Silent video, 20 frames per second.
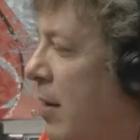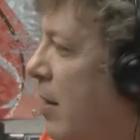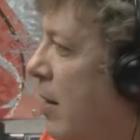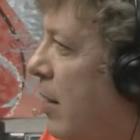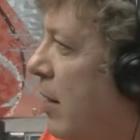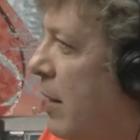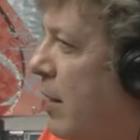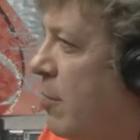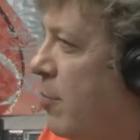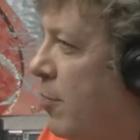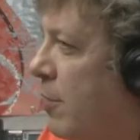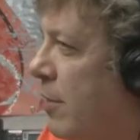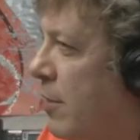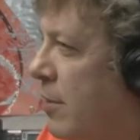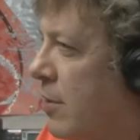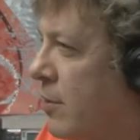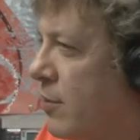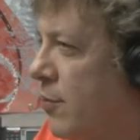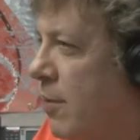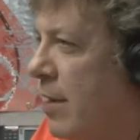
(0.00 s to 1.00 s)
Any
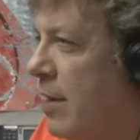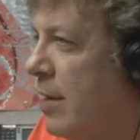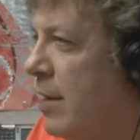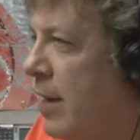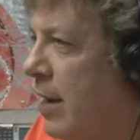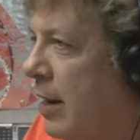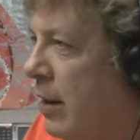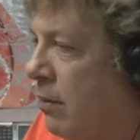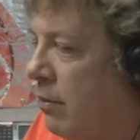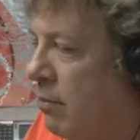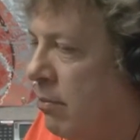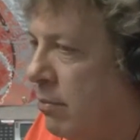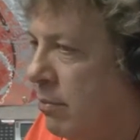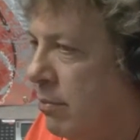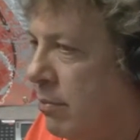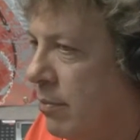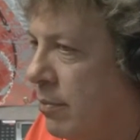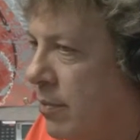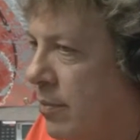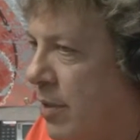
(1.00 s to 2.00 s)
players right now
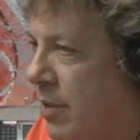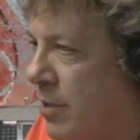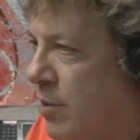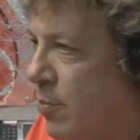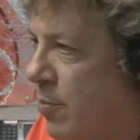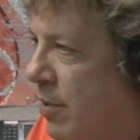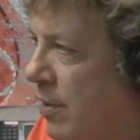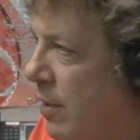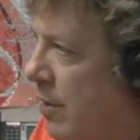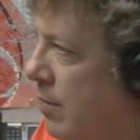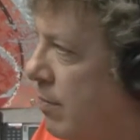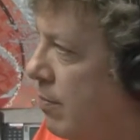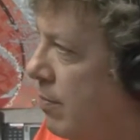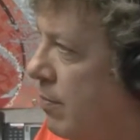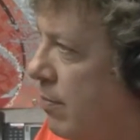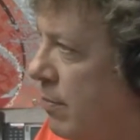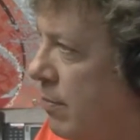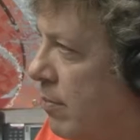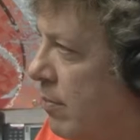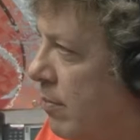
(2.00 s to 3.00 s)
that's played
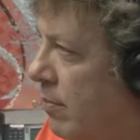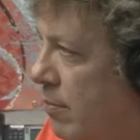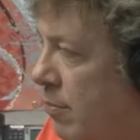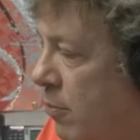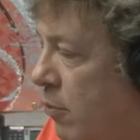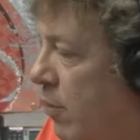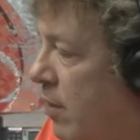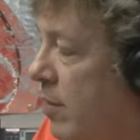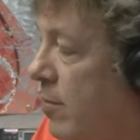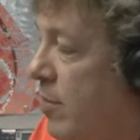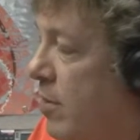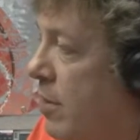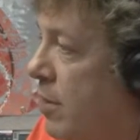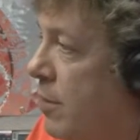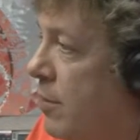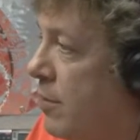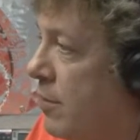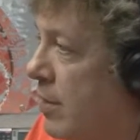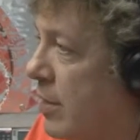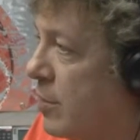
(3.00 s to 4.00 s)
way
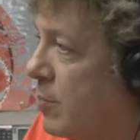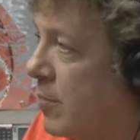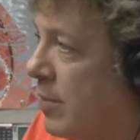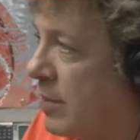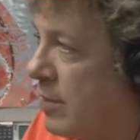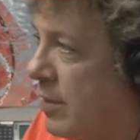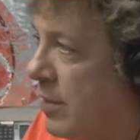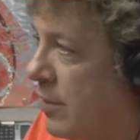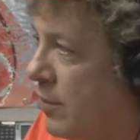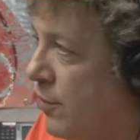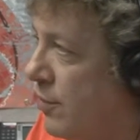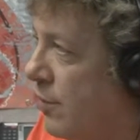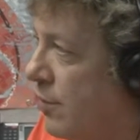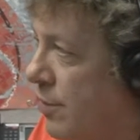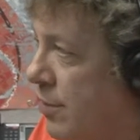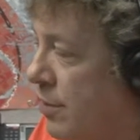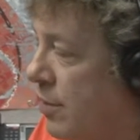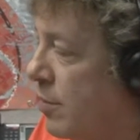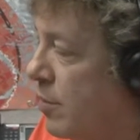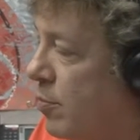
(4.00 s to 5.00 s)
beyond your expectations
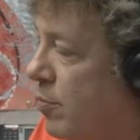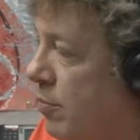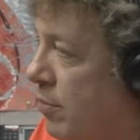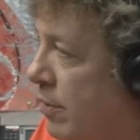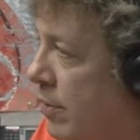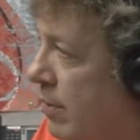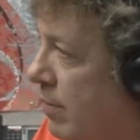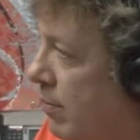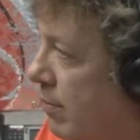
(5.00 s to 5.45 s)
to this point?